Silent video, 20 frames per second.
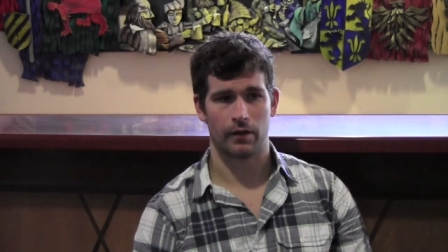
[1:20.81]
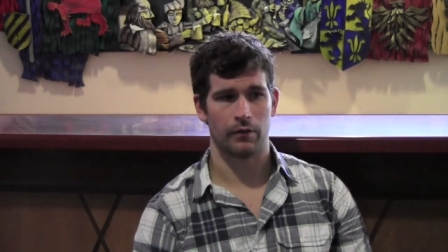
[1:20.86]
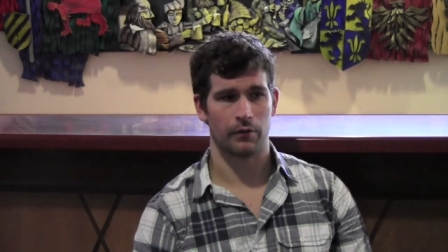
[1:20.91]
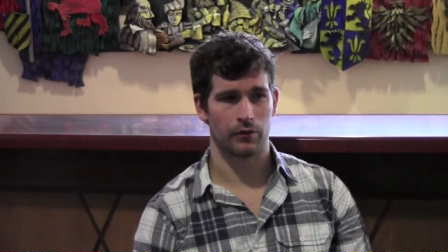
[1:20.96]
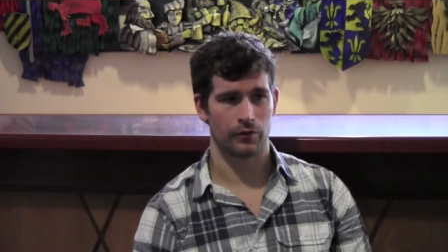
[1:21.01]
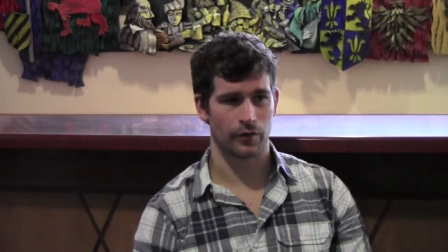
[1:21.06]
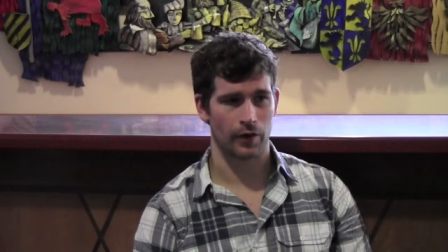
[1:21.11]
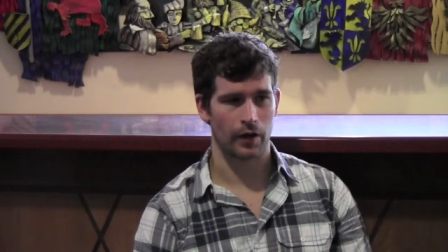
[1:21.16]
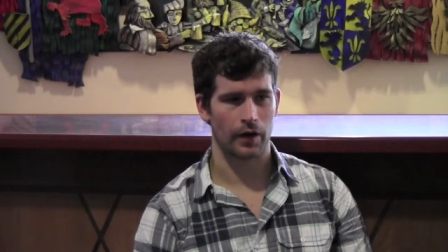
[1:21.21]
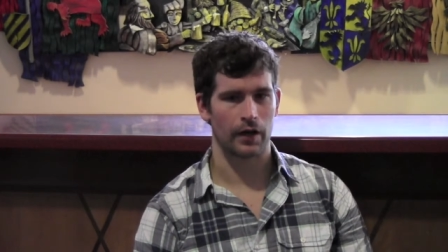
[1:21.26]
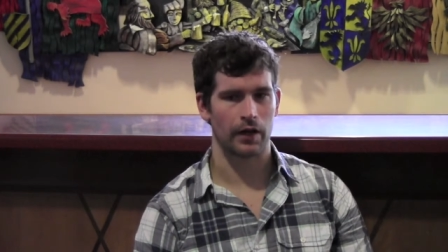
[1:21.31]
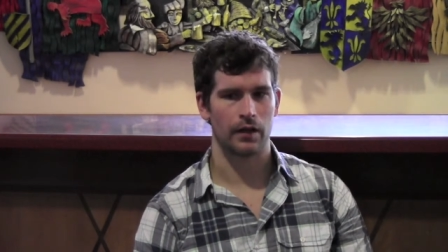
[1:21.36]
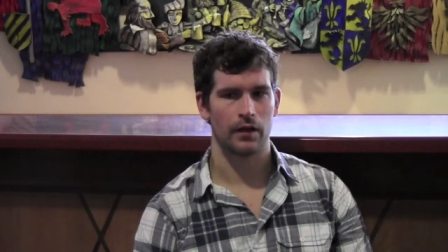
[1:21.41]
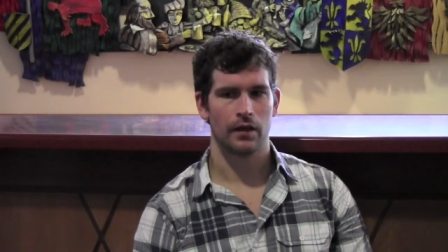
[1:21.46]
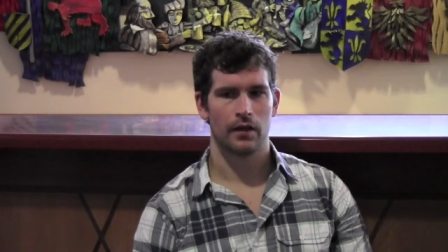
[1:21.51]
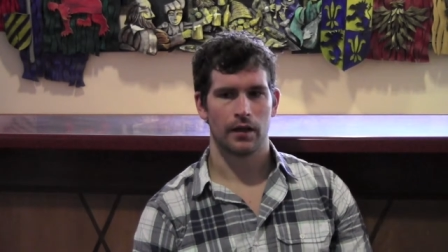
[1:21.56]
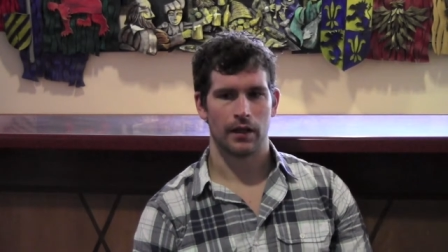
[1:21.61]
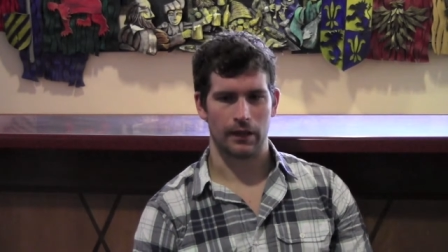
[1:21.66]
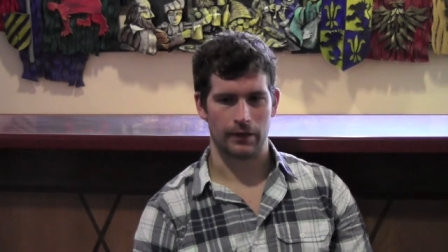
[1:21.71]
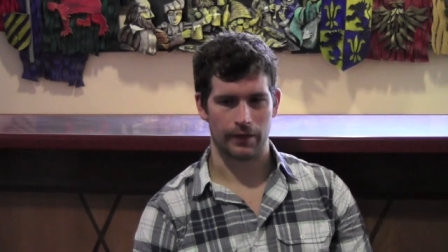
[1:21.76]
and it was very
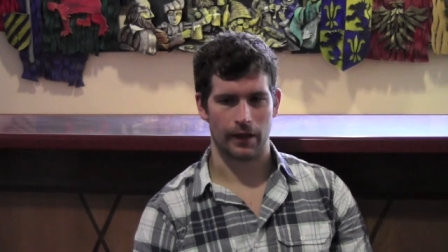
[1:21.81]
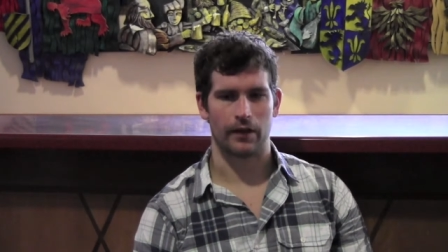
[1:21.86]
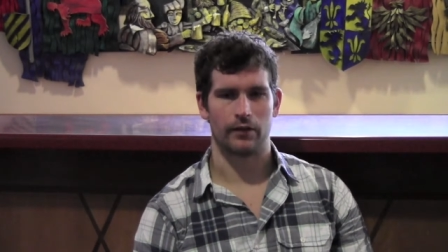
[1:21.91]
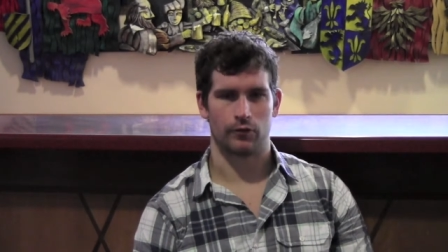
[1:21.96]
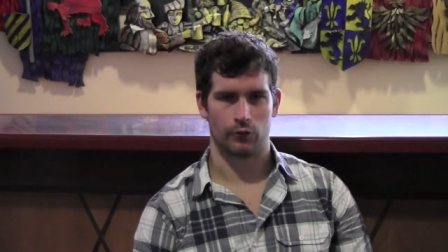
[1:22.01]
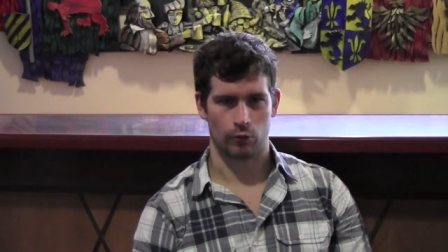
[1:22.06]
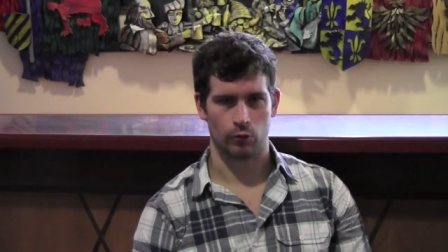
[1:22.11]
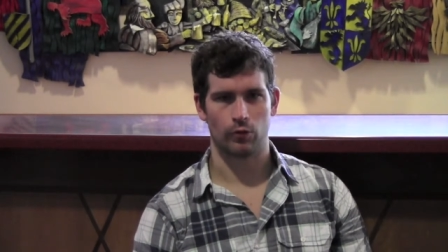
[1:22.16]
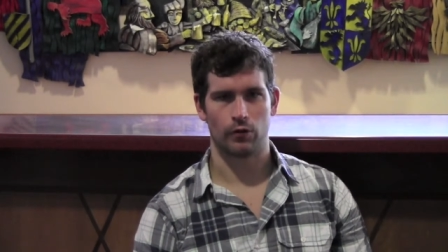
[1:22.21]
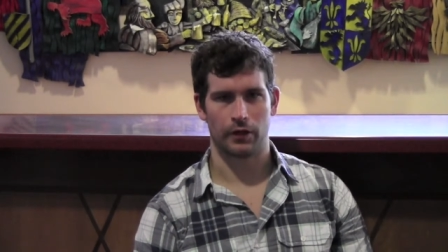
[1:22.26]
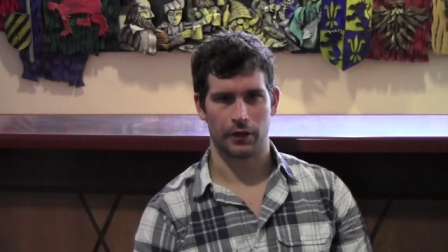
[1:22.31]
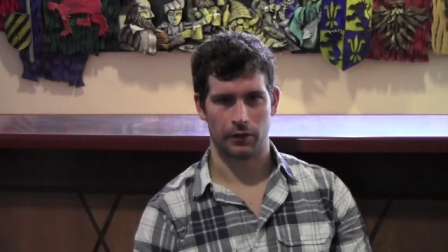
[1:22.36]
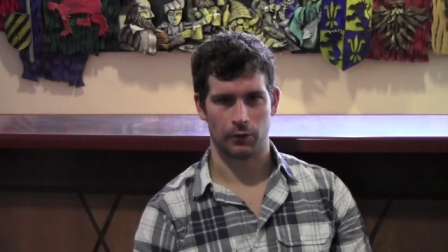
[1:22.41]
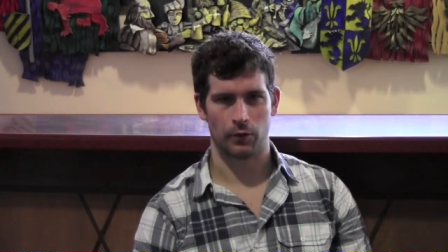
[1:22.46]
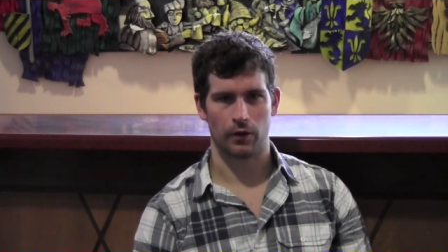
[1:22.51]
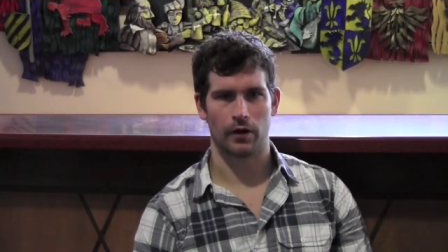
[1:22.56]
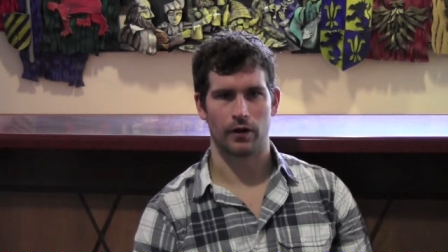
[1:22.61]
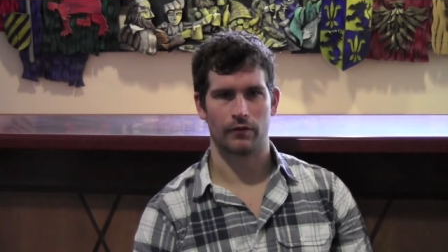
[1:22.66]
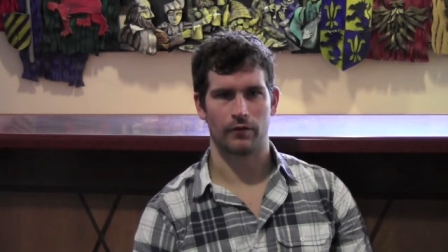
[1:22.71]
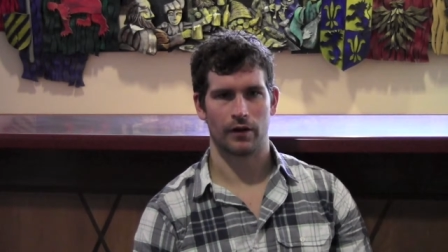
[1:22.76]
intense, grueling
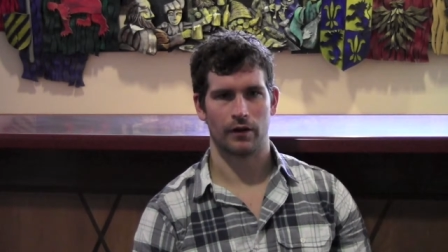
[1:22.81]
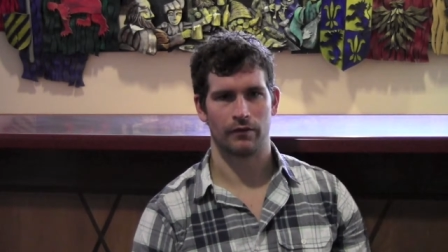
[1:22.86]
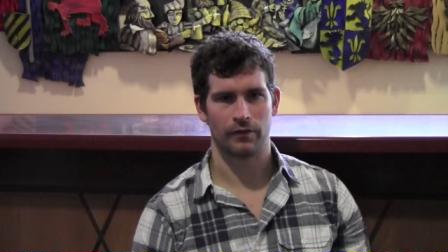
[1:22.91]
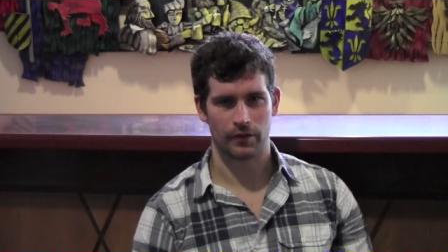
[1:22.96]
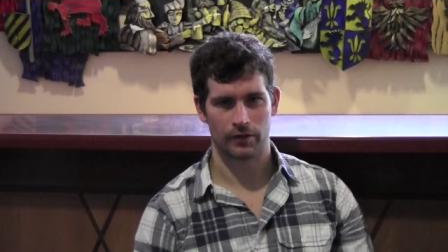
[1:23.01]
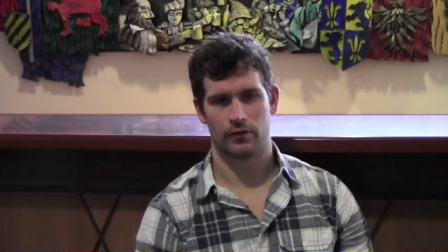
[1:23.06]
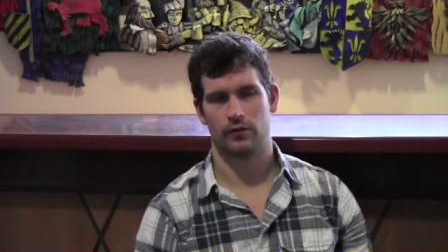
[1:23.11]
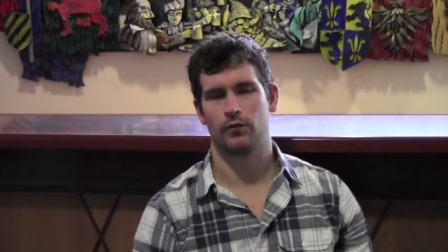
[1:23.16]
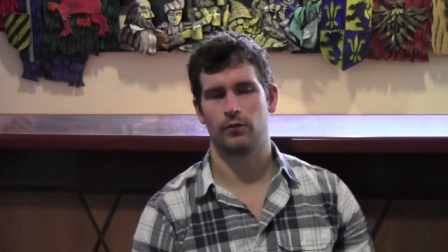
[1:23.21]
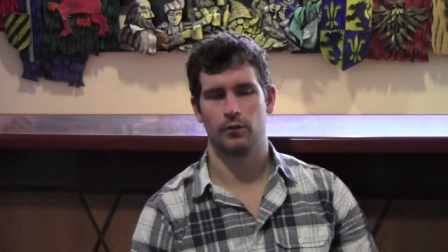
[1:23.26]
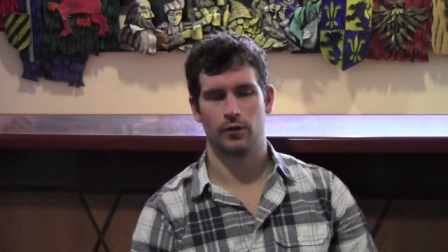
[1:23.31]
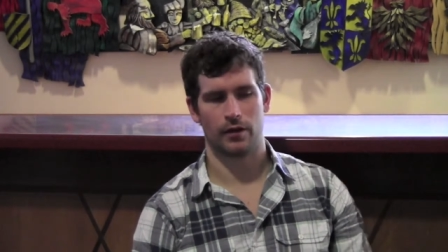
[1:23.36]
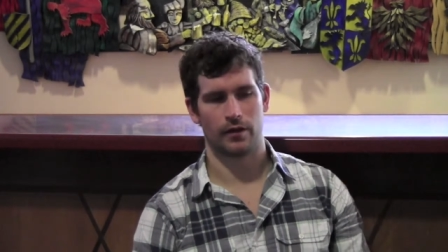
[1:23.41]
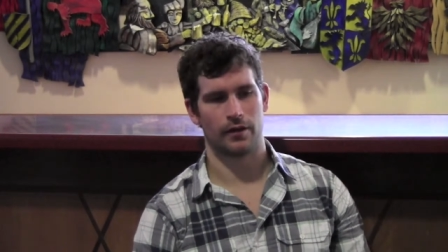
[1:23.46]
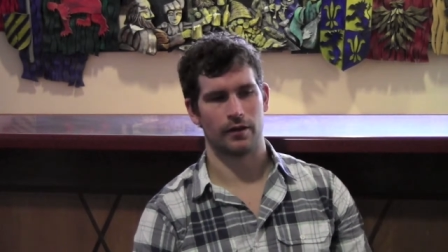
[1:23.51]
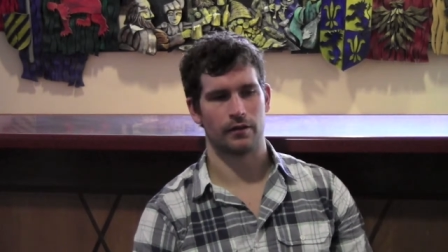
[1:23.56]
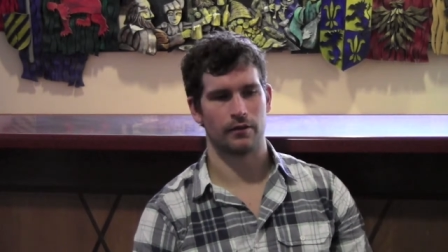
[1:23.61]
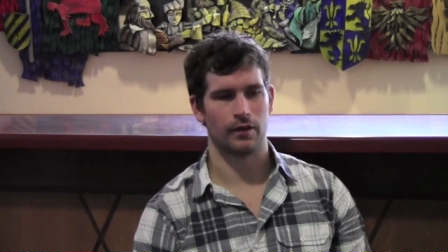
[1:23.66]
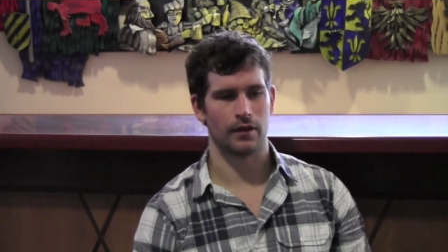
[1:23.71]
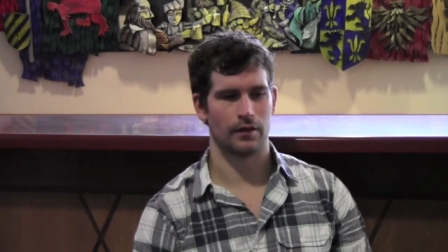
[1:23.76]
work, very physical
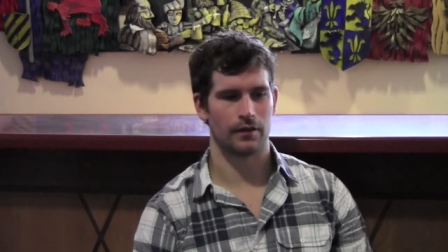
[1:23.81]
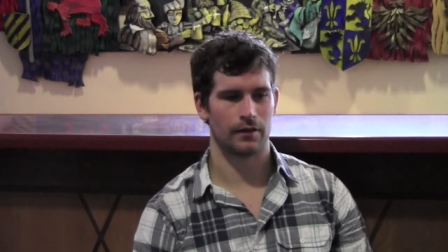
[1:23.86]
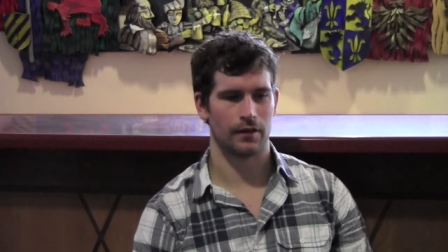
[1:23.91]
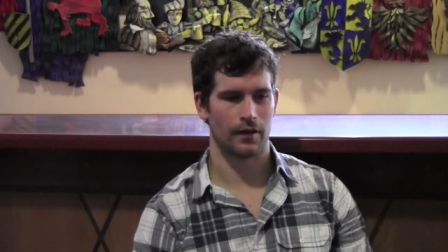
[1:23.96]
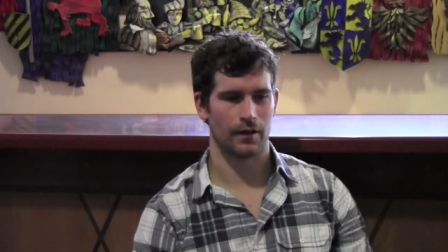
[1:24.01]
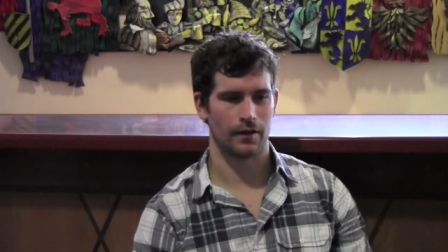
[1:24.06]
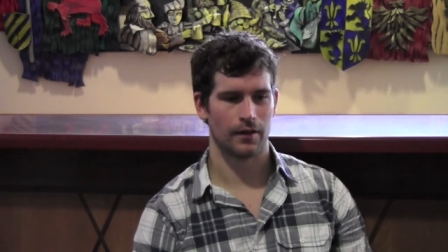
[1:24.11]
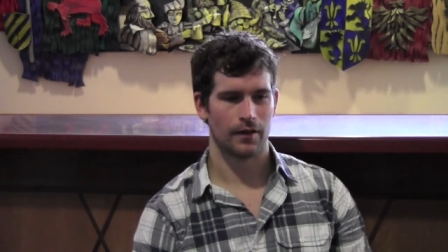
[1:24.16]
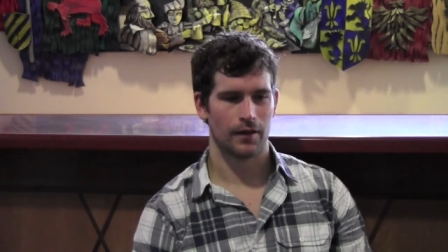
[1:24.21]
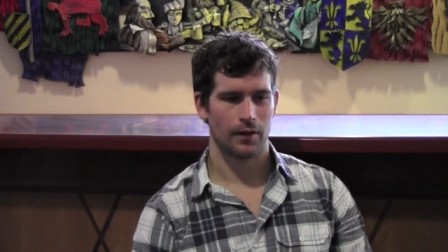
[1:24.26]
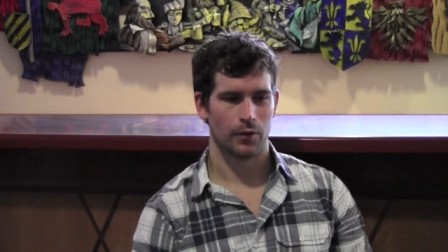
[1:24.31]
work, and, and uh,